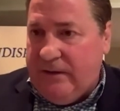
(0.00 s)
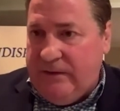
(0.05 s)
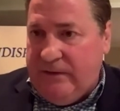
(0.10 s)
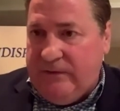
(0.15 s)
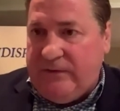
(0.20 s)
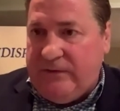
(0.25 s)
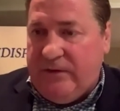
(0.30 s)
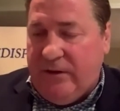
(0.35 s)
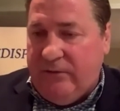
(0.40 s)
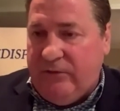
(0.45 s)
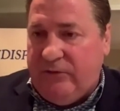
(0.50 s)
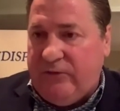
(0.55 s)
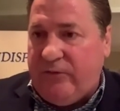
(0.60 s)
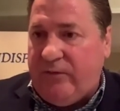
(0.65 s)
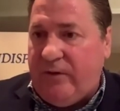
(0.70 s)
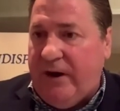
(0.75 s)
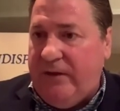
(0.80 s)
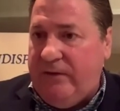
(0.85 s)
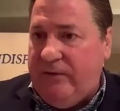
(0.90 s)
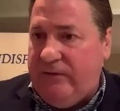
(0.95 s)
these close
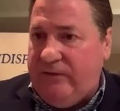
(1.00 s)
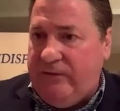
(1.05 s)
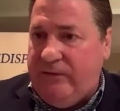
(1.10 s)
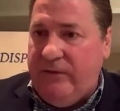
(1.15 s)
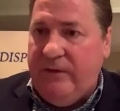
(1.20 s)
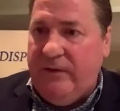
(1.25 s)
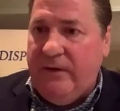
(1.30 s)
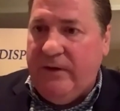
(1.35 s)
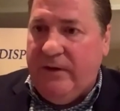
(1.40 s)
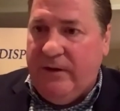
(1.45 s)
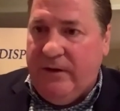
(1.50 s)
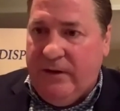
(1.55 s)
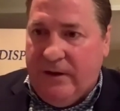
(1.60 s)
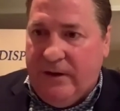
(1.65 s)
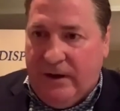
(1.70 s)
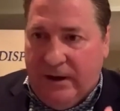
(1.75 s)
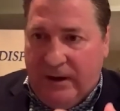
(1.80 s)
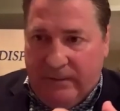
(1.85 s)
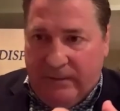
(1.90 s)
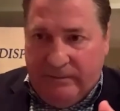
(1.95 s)
friends
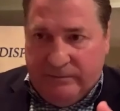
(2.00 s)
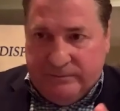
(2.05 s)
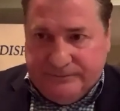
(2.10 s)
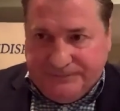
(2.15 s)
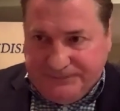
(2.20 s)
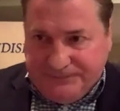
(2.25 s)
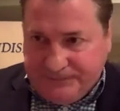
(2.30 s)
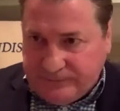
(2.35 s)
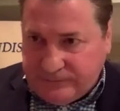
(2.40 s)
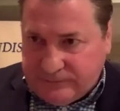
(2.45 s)
um,